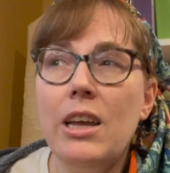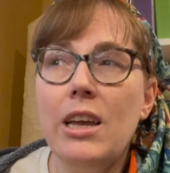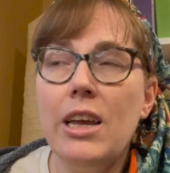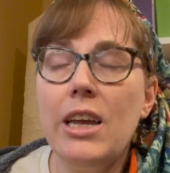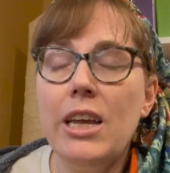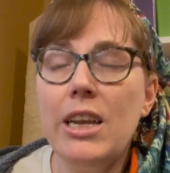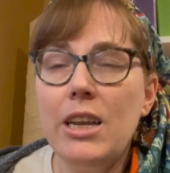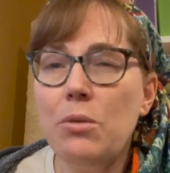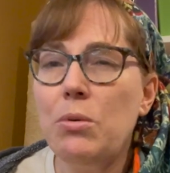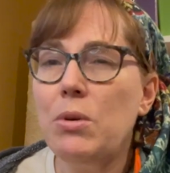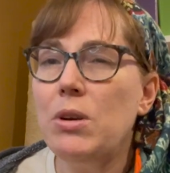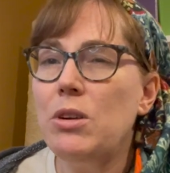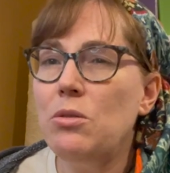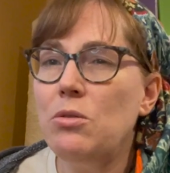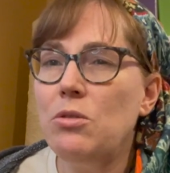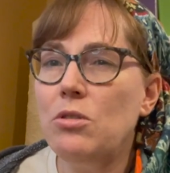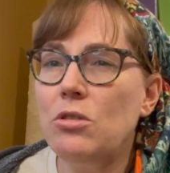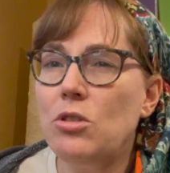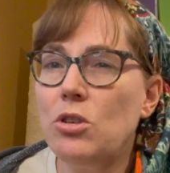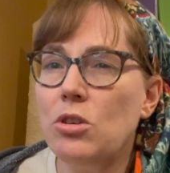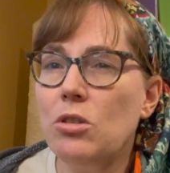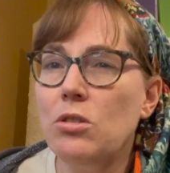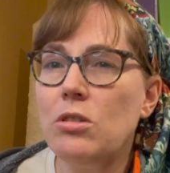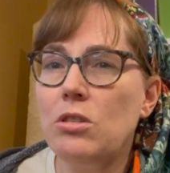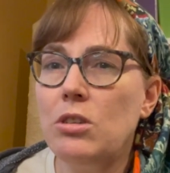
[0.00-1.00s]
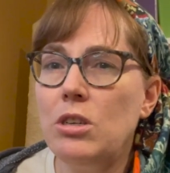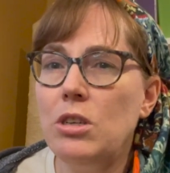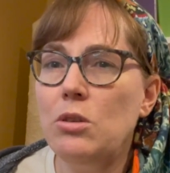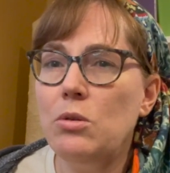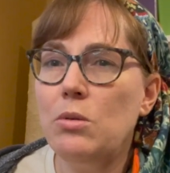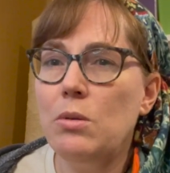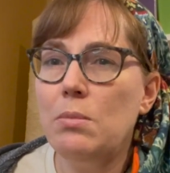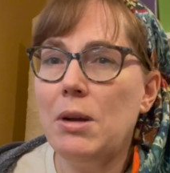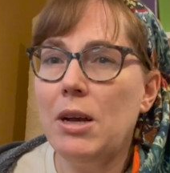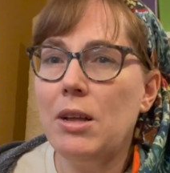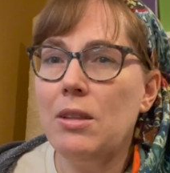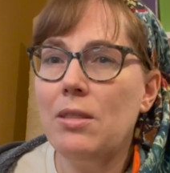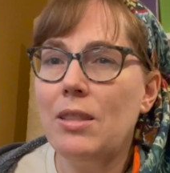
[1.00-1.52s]
anyone who's a jerk to you
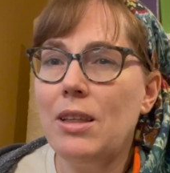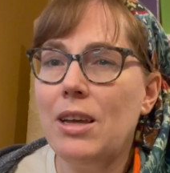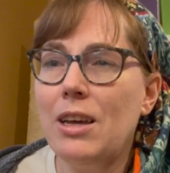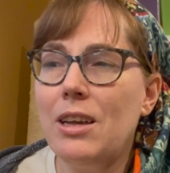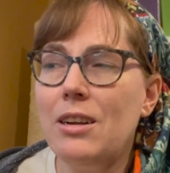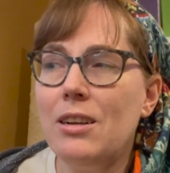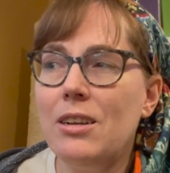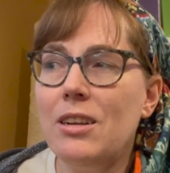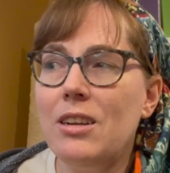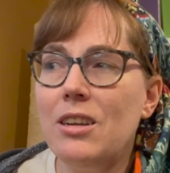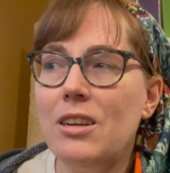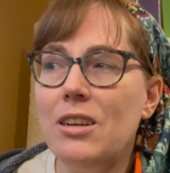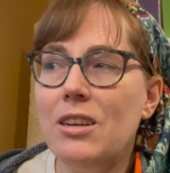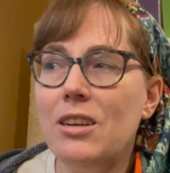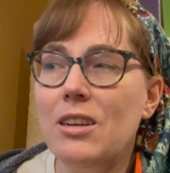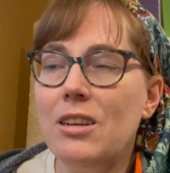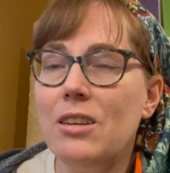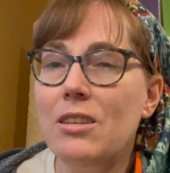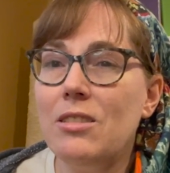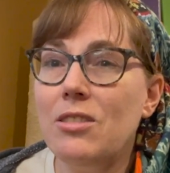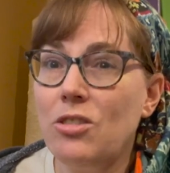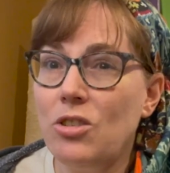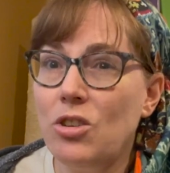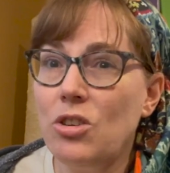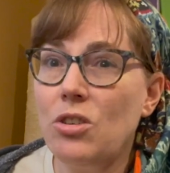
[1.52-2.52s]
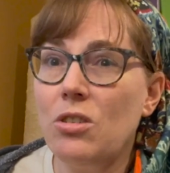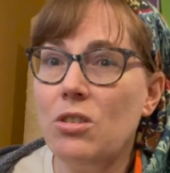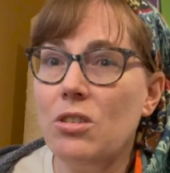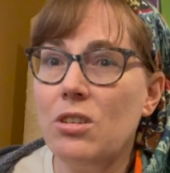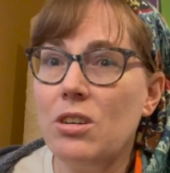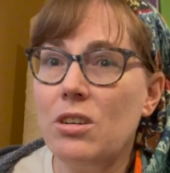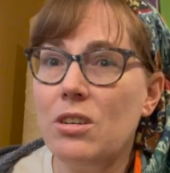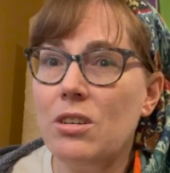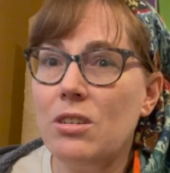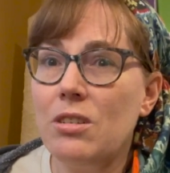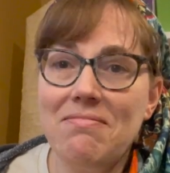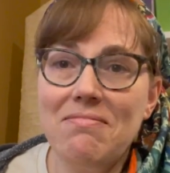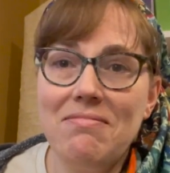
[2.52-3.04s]
about that is a jerk.
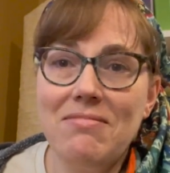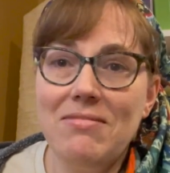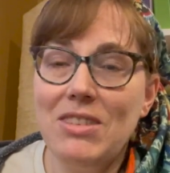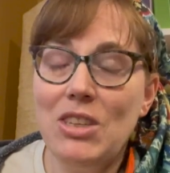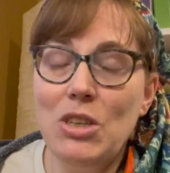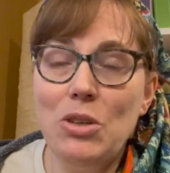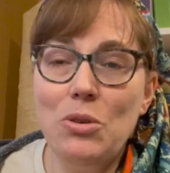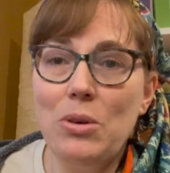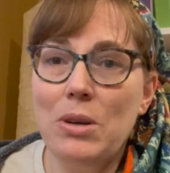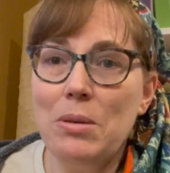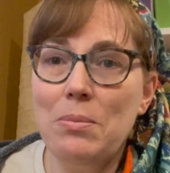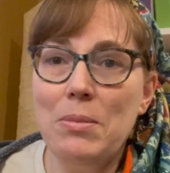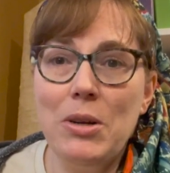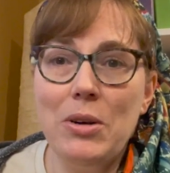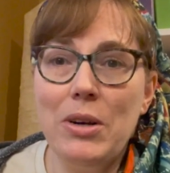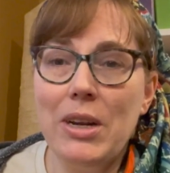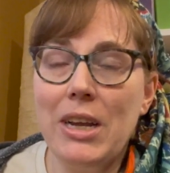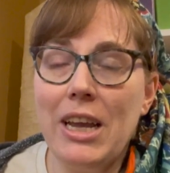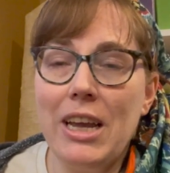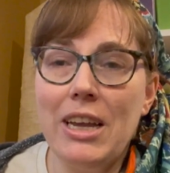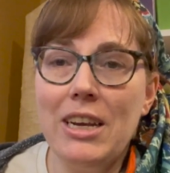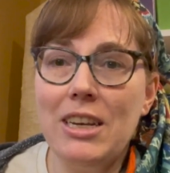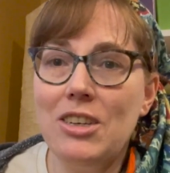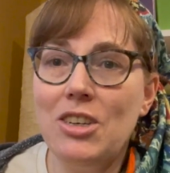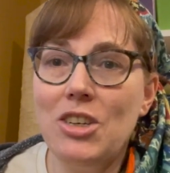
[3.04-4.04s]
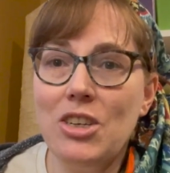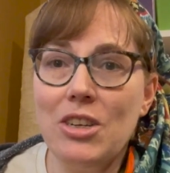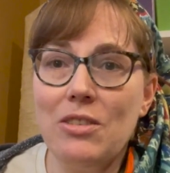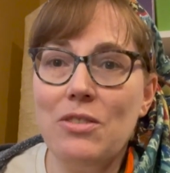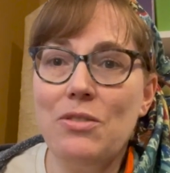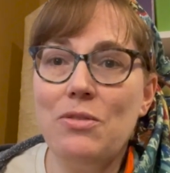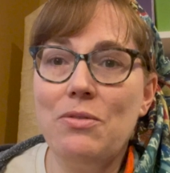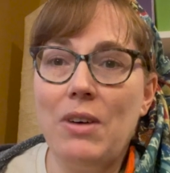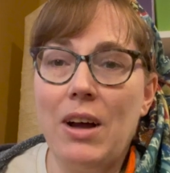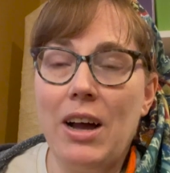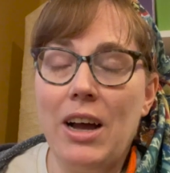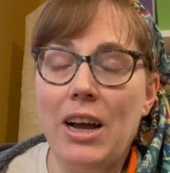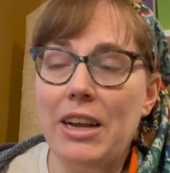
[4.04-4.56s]
You communicated
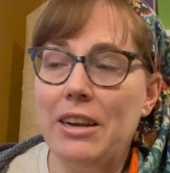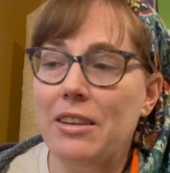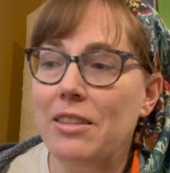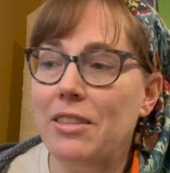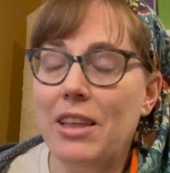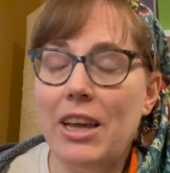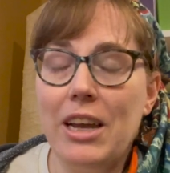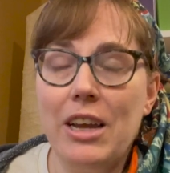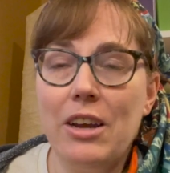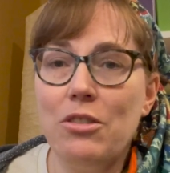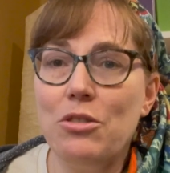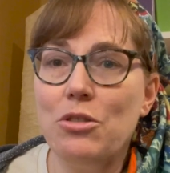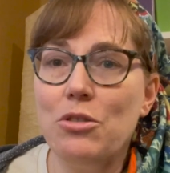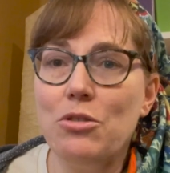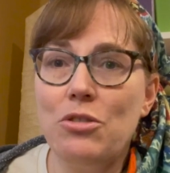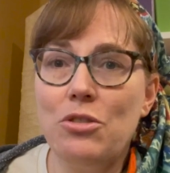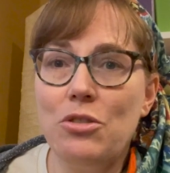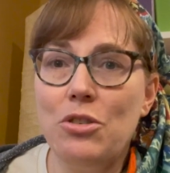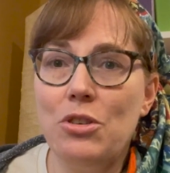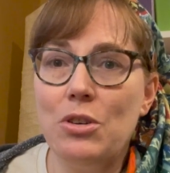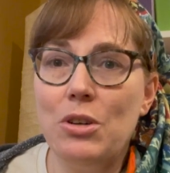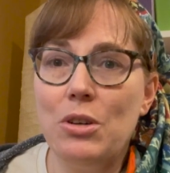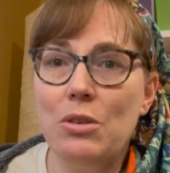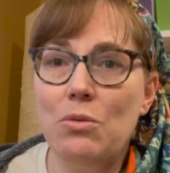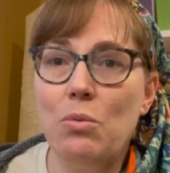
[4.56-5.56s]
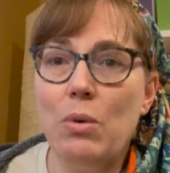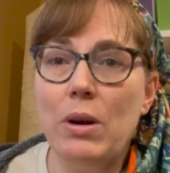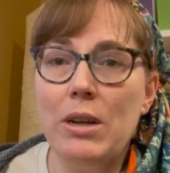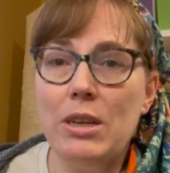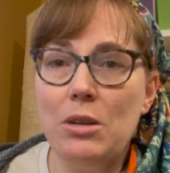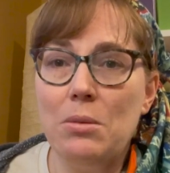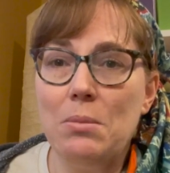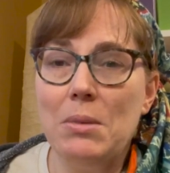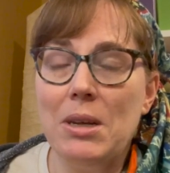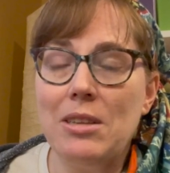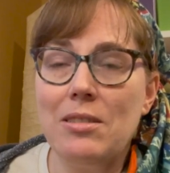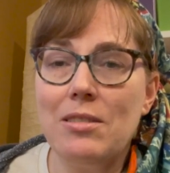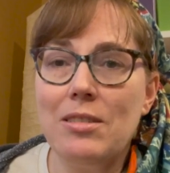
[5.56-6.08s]
just fine. They understood what you
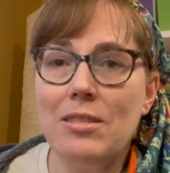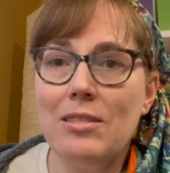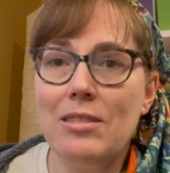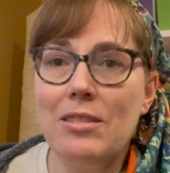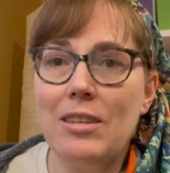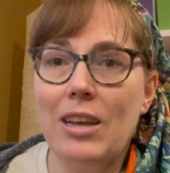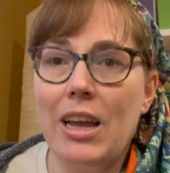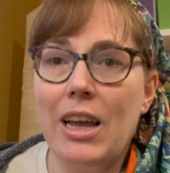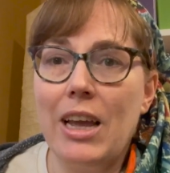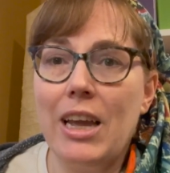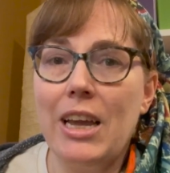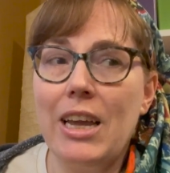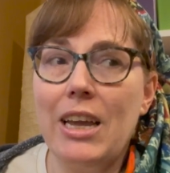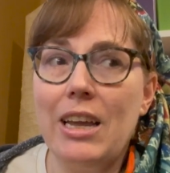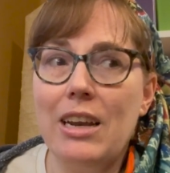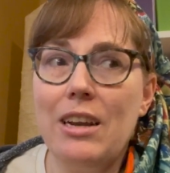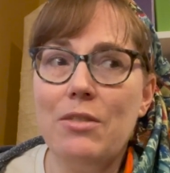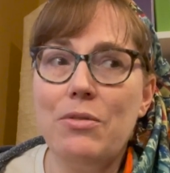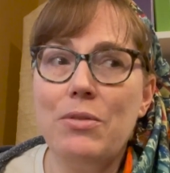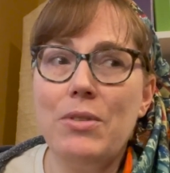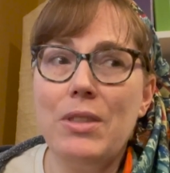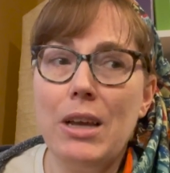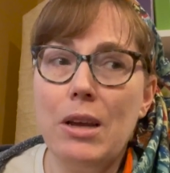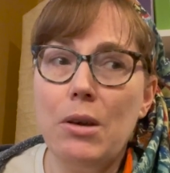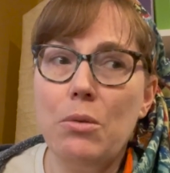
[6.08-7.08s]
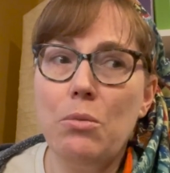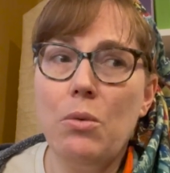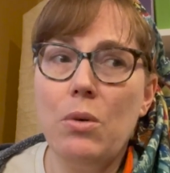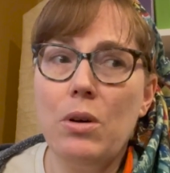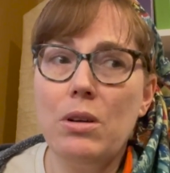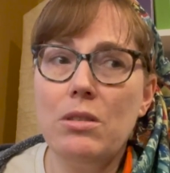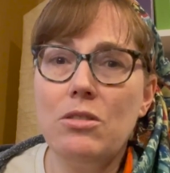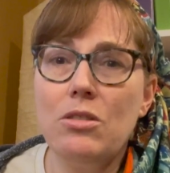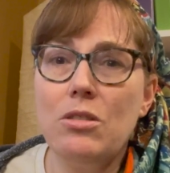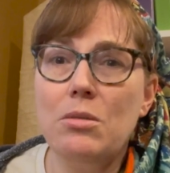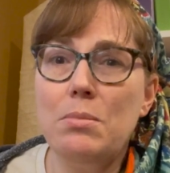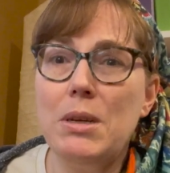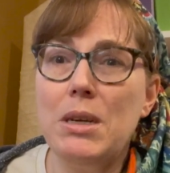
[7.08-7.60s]
meant to say, and if they
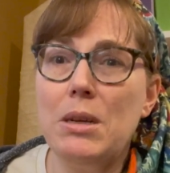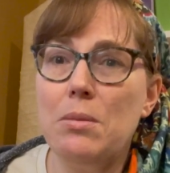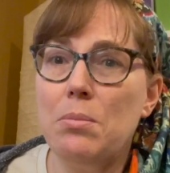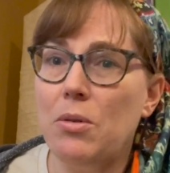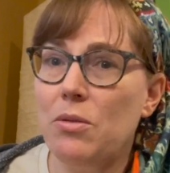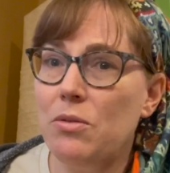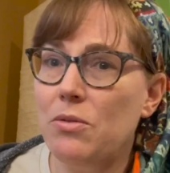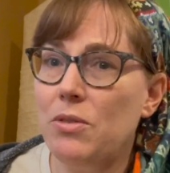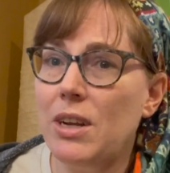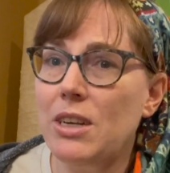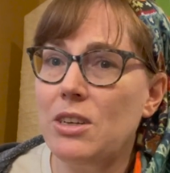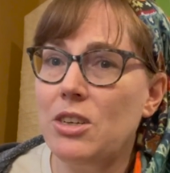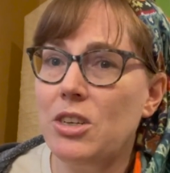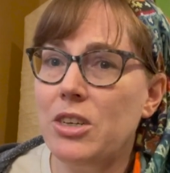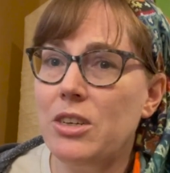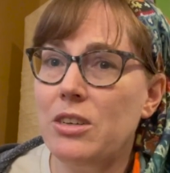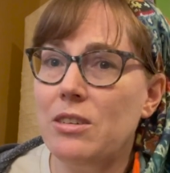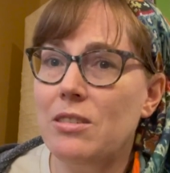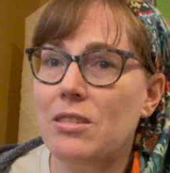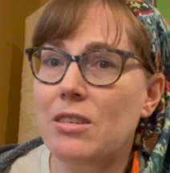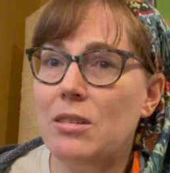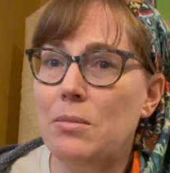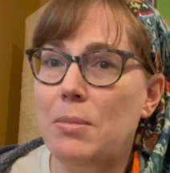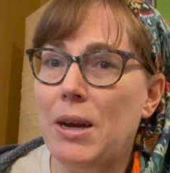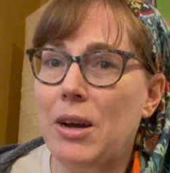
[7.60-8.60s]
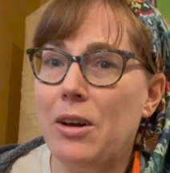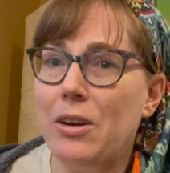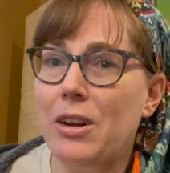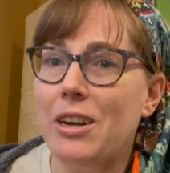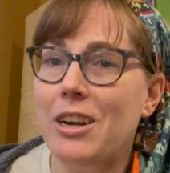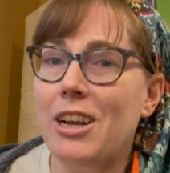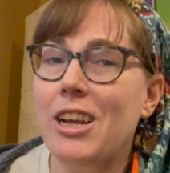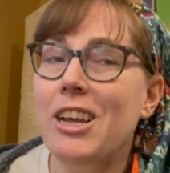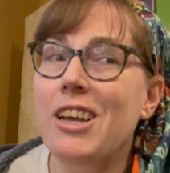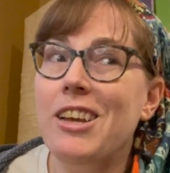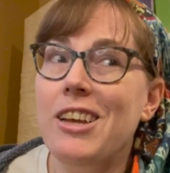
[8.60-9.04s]
want to be a perfectionist about it,